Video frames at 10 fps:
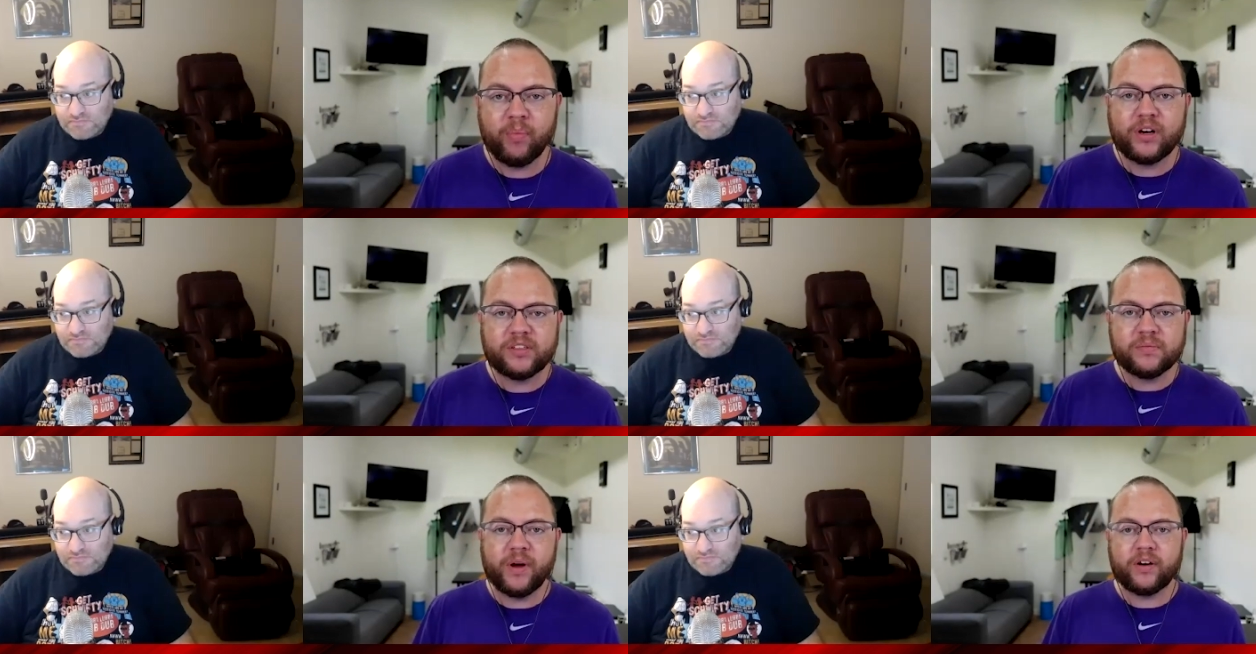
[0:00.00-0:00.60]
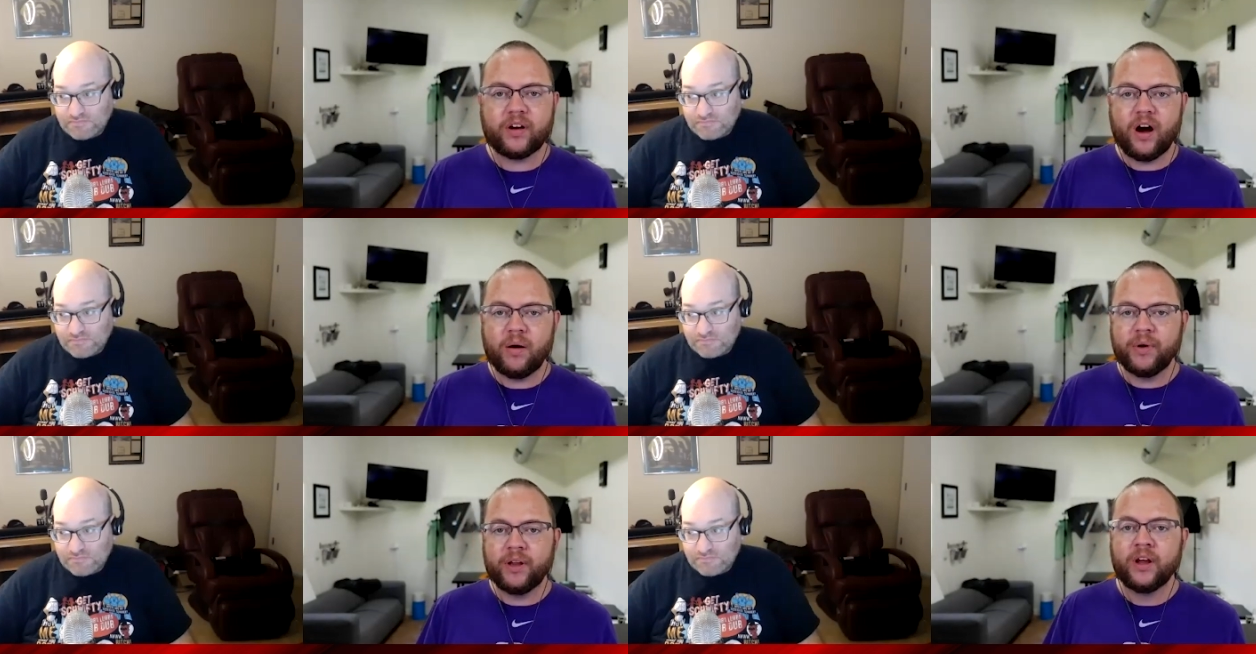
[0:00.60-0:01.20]
Speaker 1: What are some other
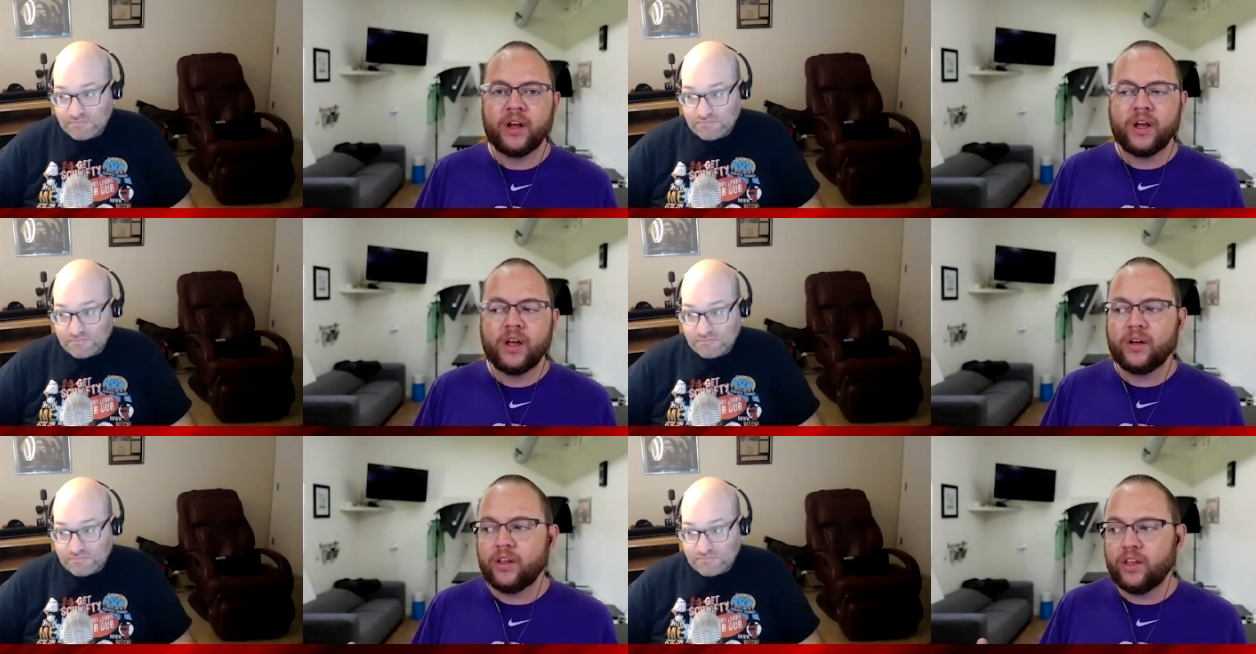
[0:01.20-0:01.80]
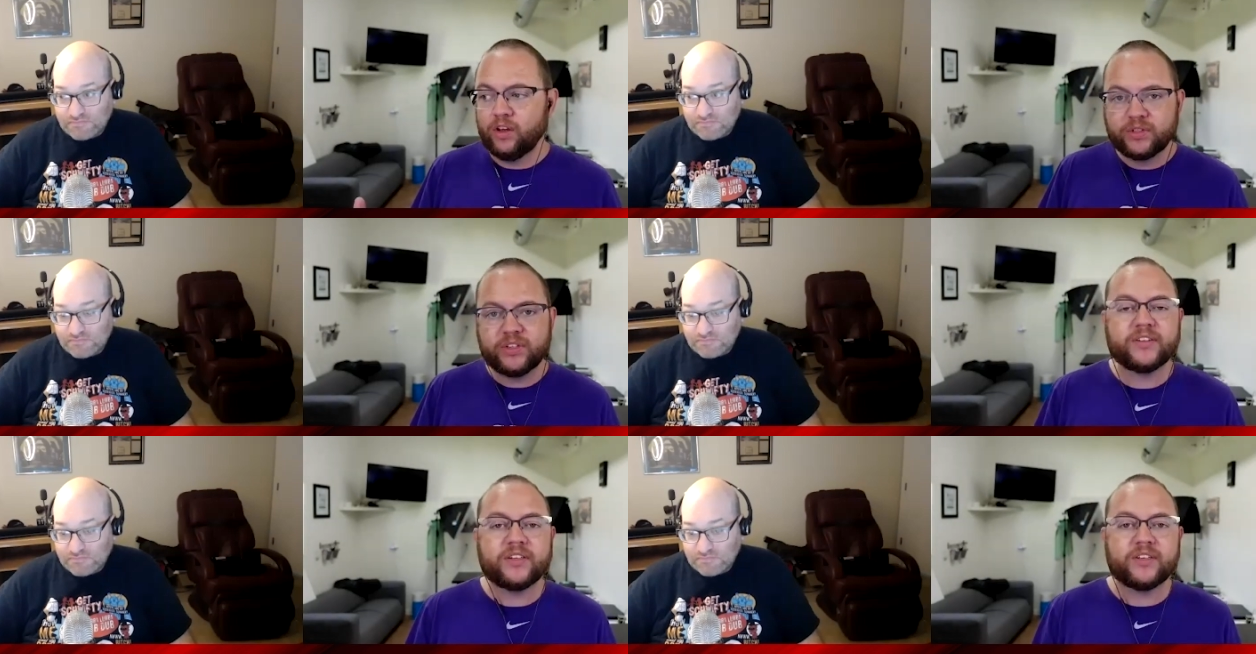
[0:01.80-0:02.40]
common use
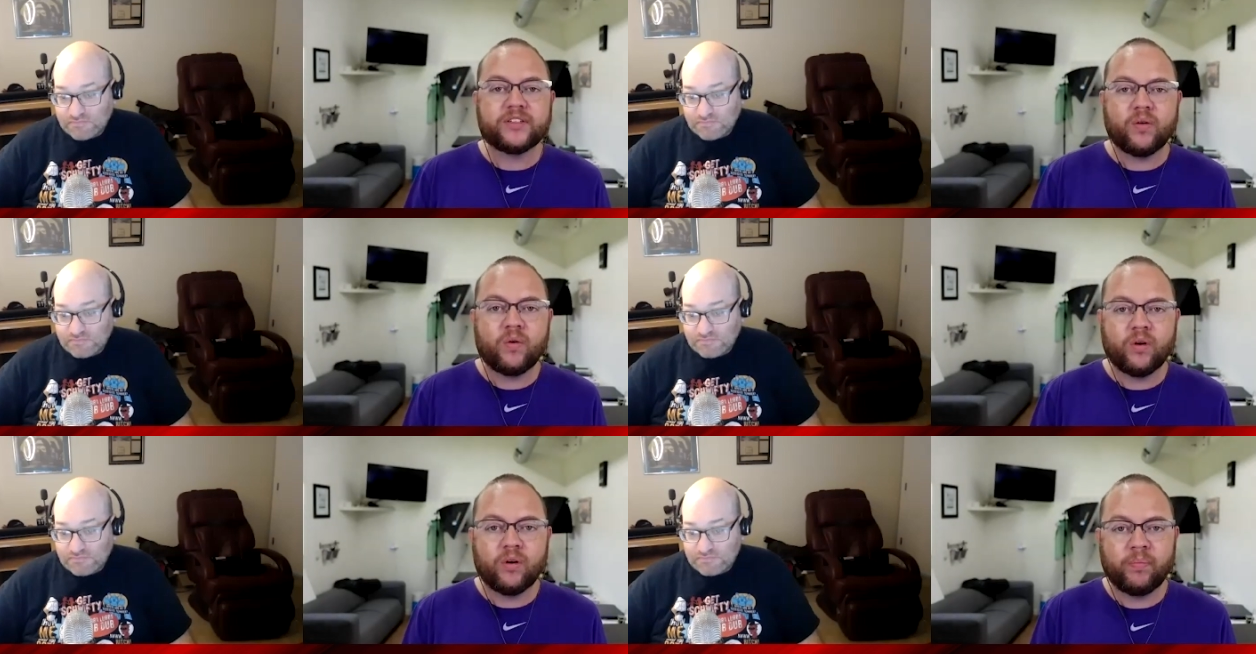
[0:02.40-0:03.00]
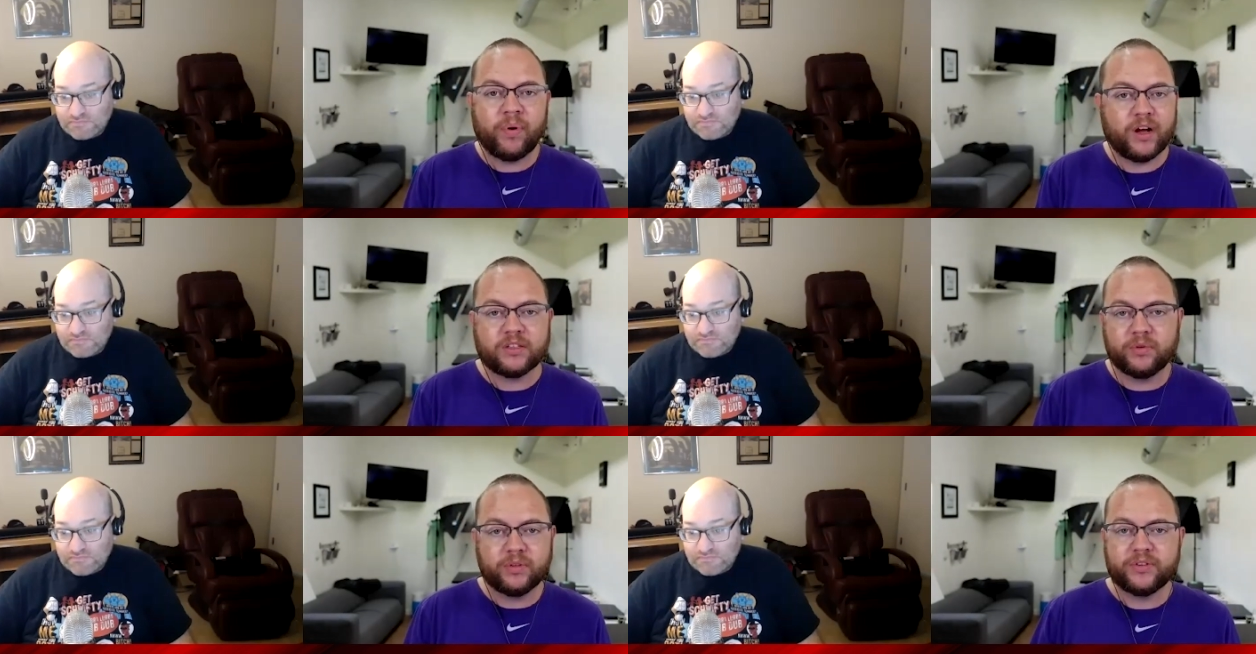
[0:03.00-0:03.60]
cases or
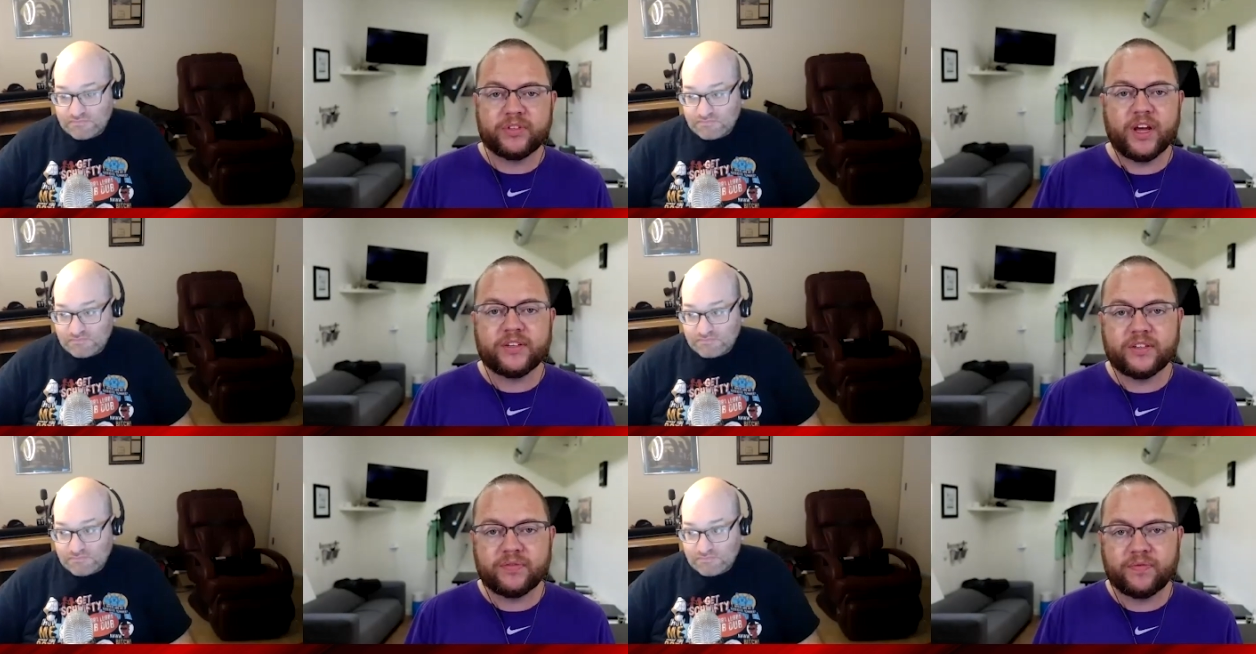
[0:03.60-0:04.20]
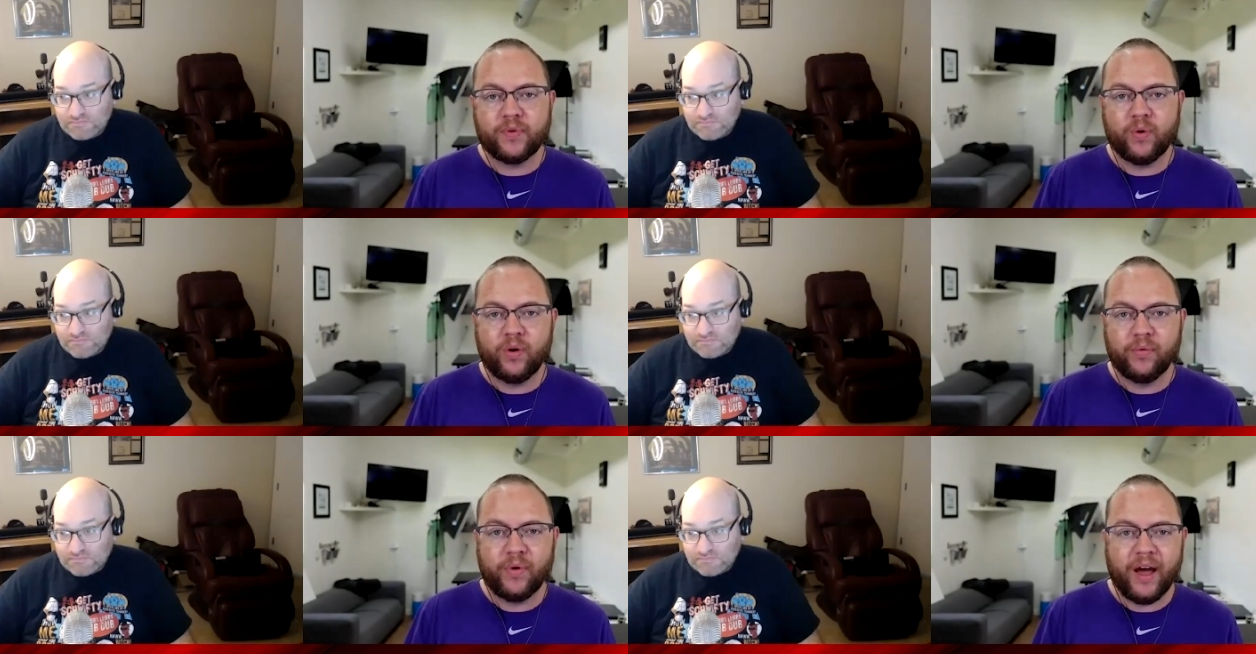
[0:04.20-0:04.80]
possible use cases
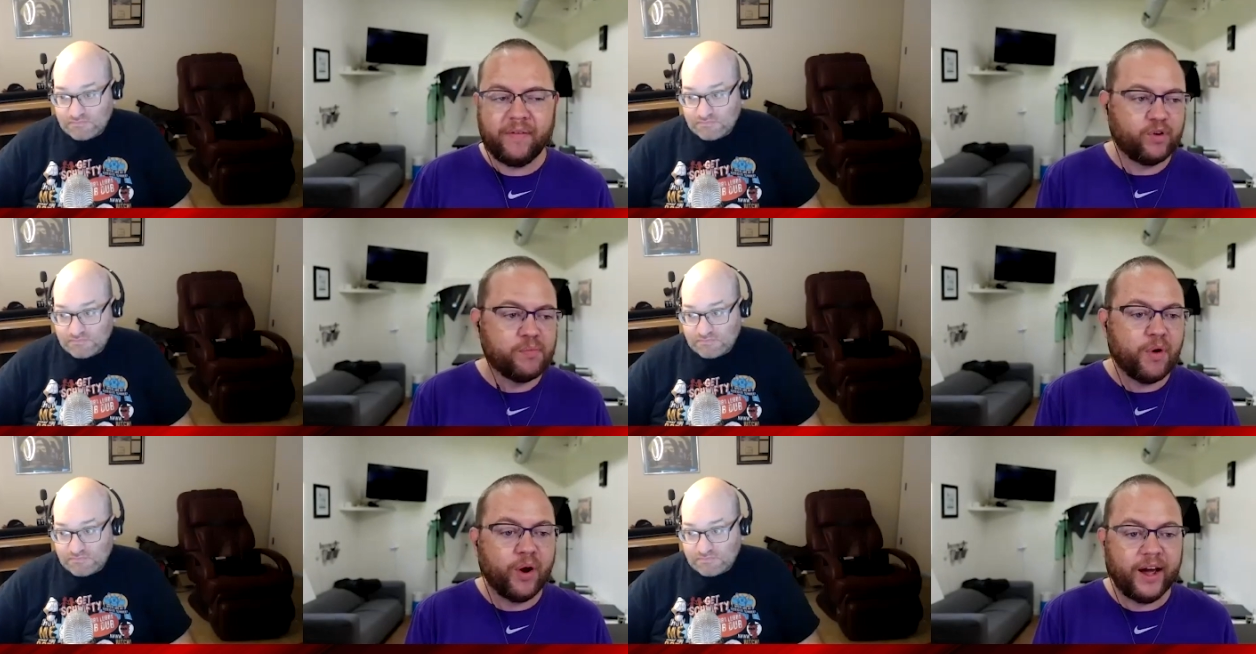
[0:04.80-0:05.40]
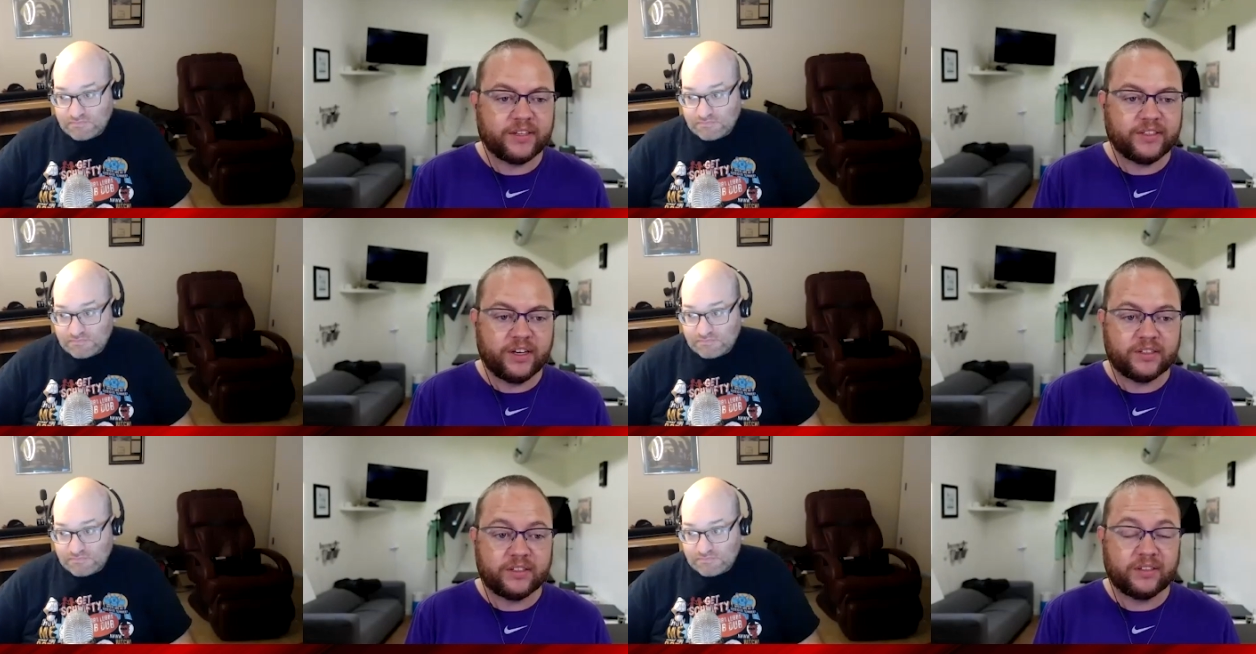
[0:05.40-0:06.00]
for having remote access,